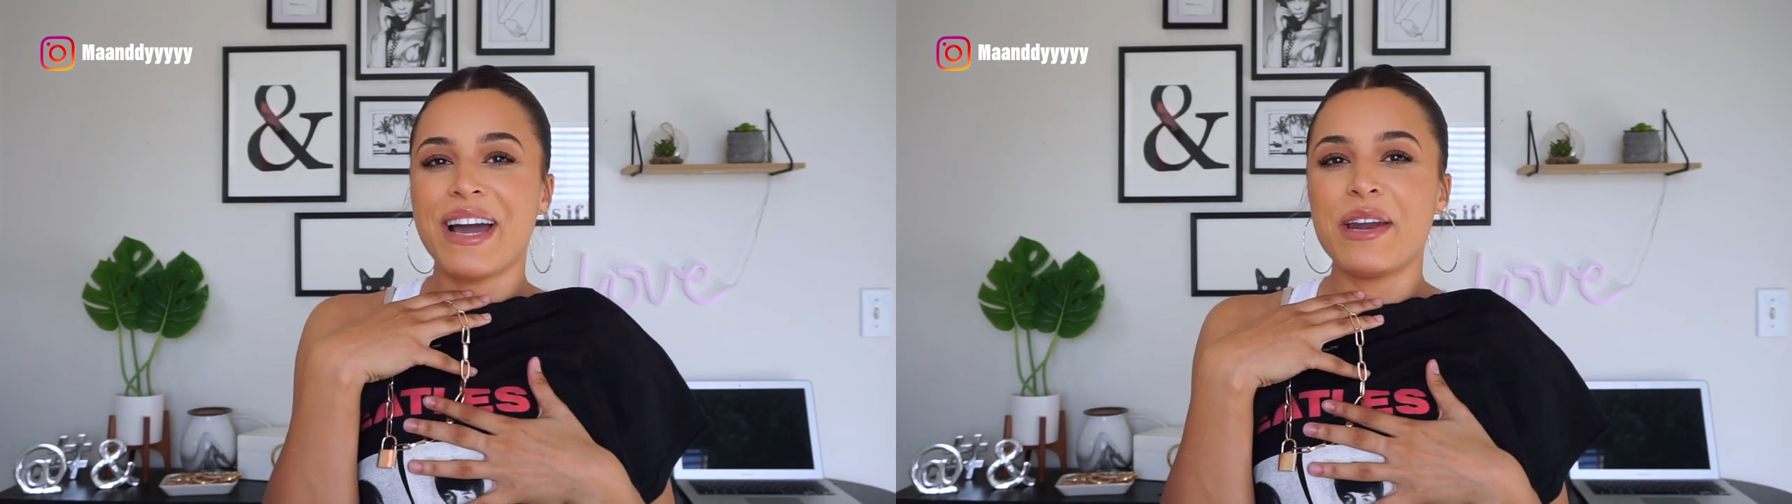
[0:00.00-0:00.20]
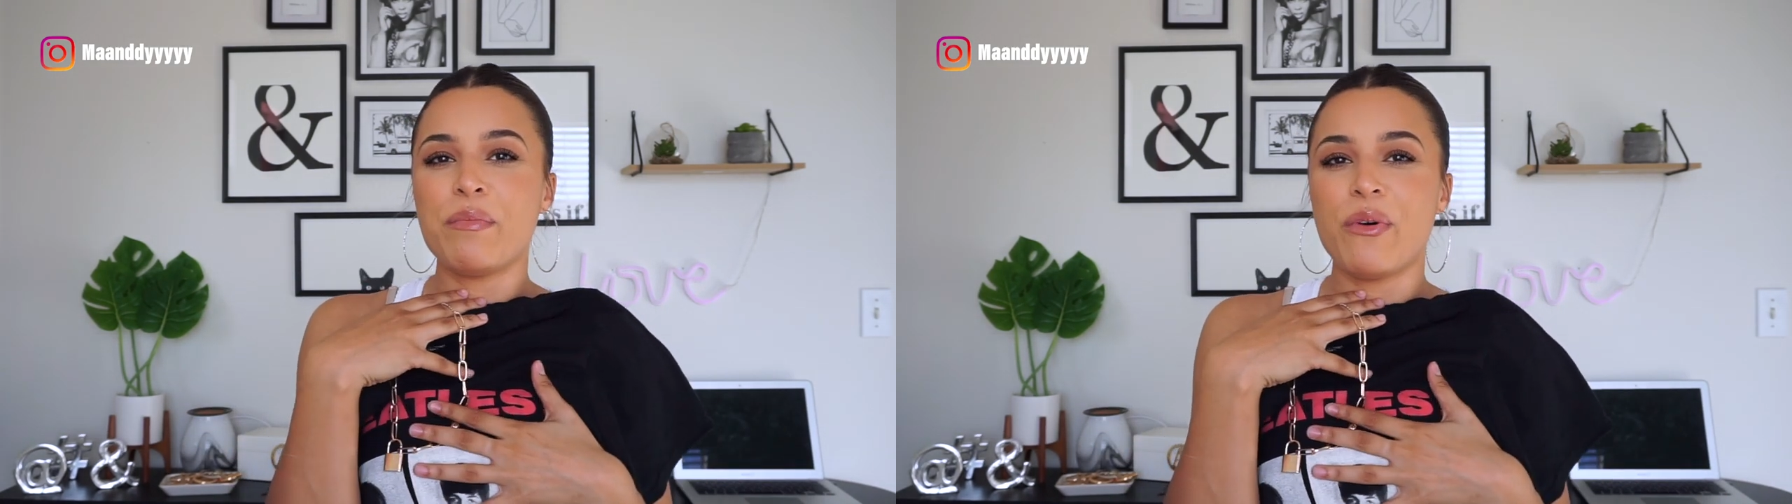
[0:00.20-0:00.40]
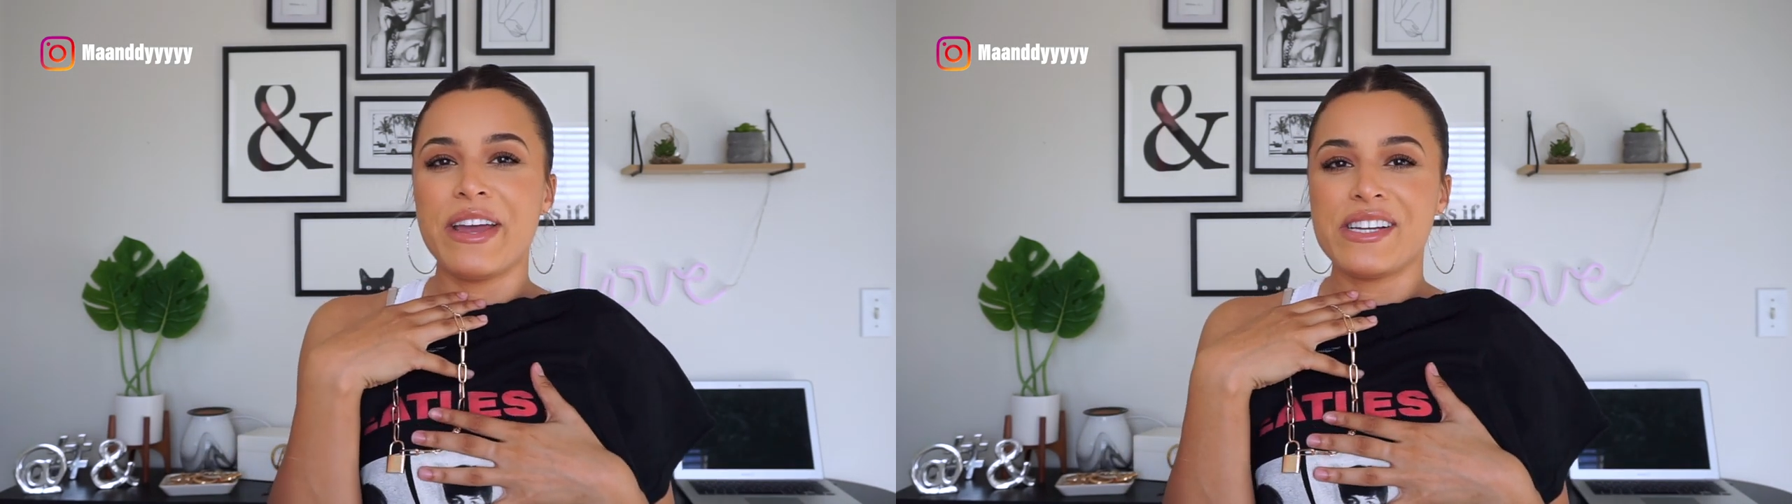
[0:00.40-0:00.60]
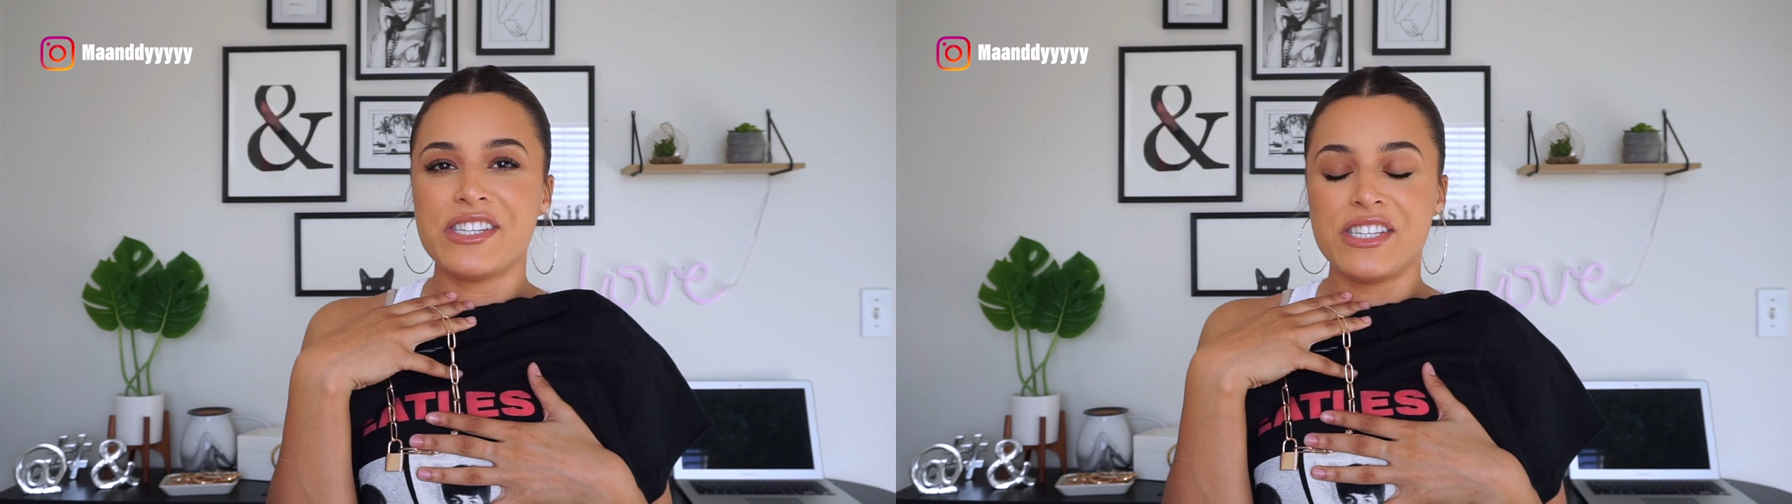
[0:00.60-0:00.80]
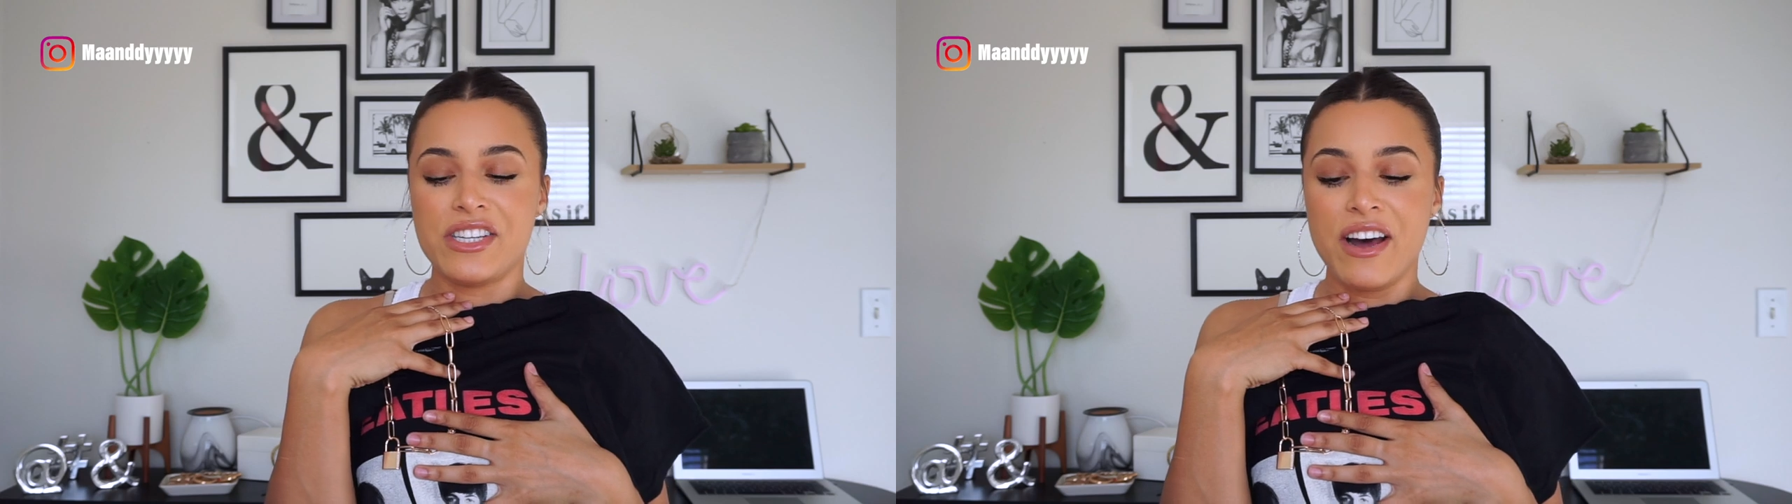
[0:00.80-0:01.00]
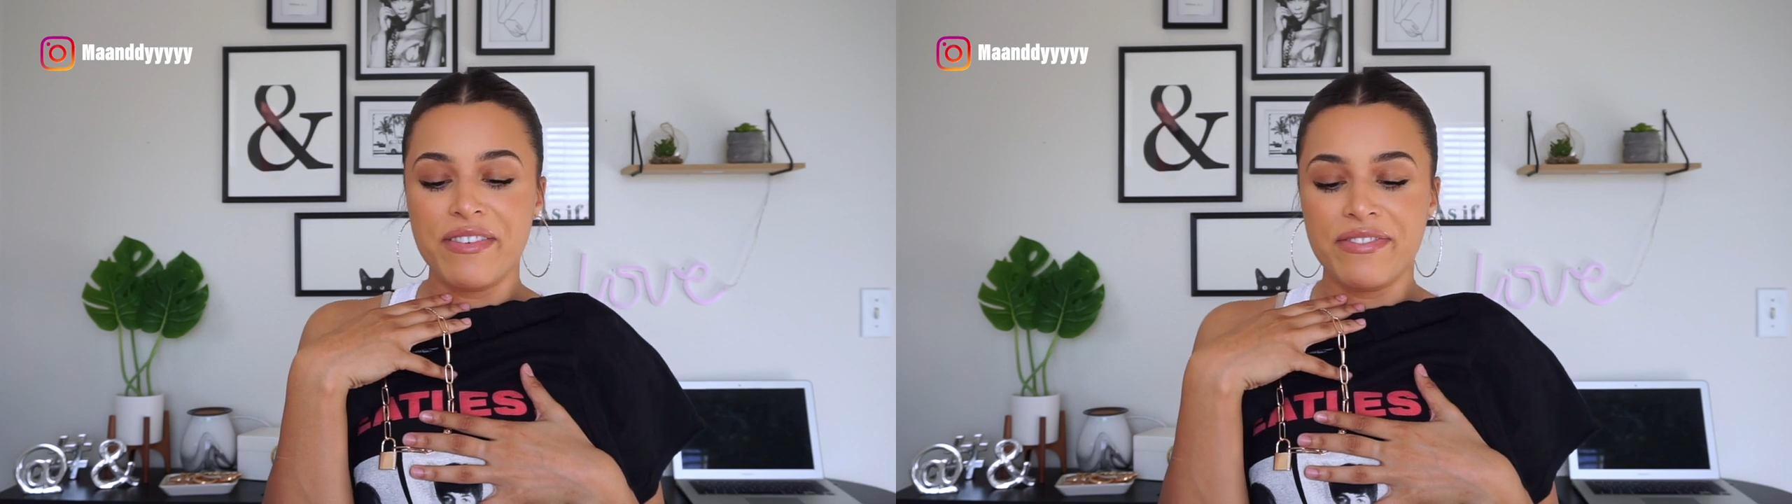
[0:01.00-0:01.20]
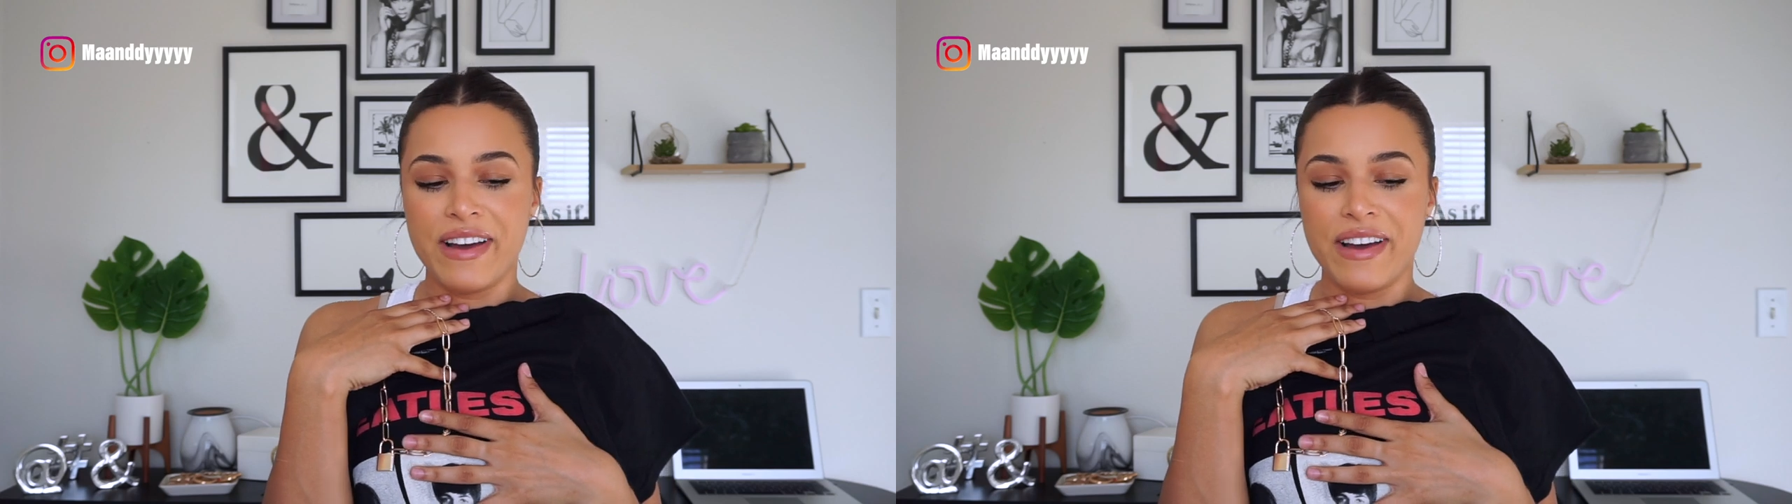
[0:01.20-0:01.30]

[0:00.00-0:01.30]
kind of boyish stuff.